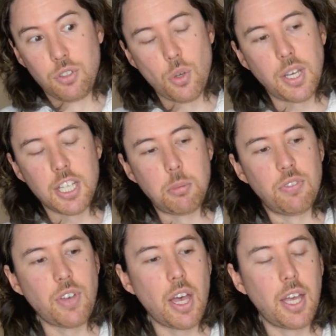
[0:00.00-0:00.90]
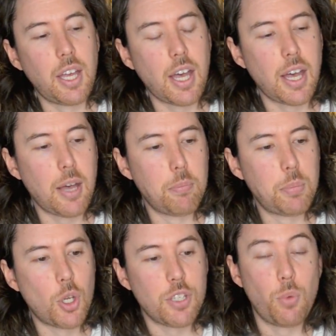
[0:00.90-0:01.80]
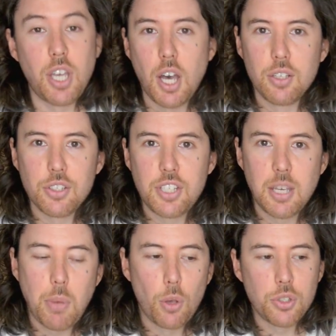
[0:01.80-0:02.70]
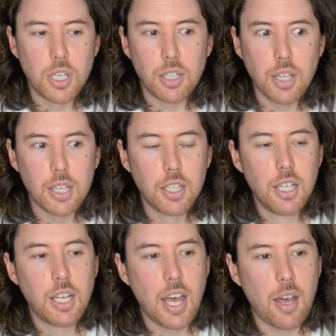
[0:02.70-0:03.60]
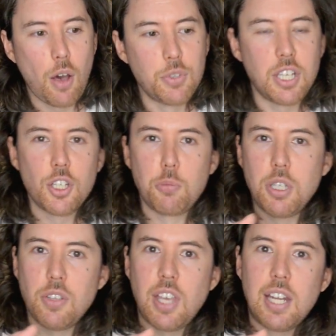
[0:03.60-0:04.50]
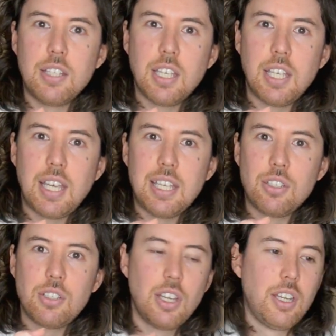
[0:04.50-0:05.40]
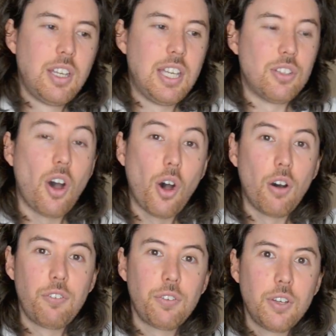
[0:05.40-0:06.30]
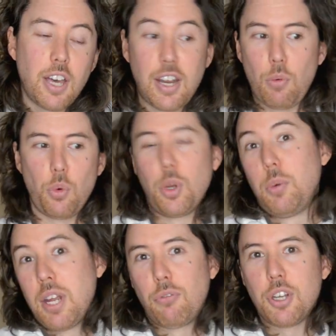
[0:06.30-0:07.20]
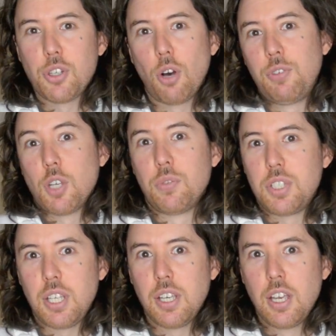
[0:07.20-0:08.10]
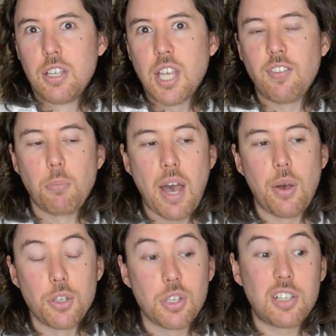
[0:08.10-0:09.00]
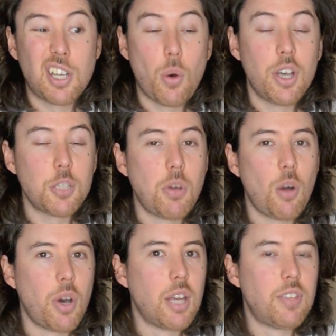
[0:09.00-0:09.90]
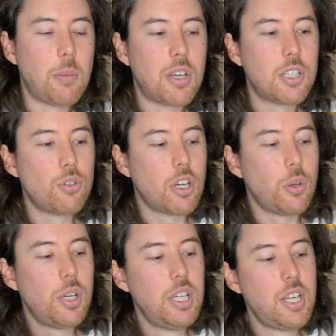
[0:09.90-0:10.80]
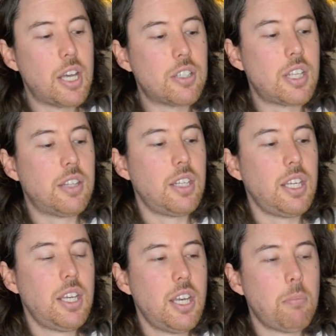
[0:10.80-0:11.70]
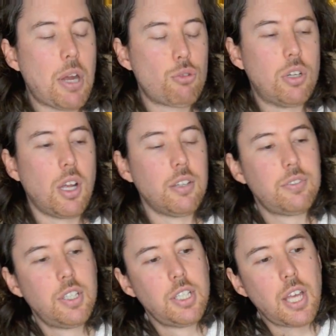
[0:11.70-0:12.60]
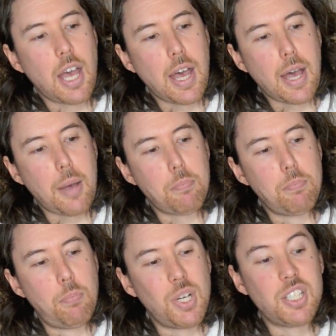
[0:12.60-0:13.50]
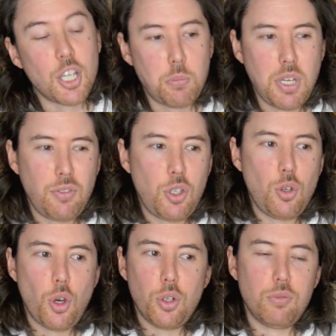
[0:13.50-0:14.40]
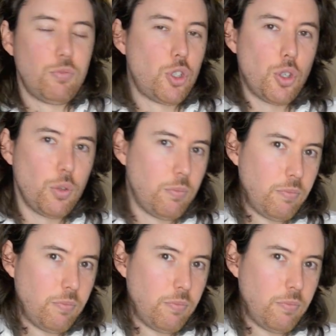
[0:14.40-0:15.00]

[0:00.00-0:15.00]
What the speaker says: doing it, to be fair, because if we can't see it pulsing, then obviously it just means that the LED is off, and whenever it's off, it's obviously saving power. So it's actually quite a smart way of them actually trying to extend the battery life. But it does mean that you couldn't shoot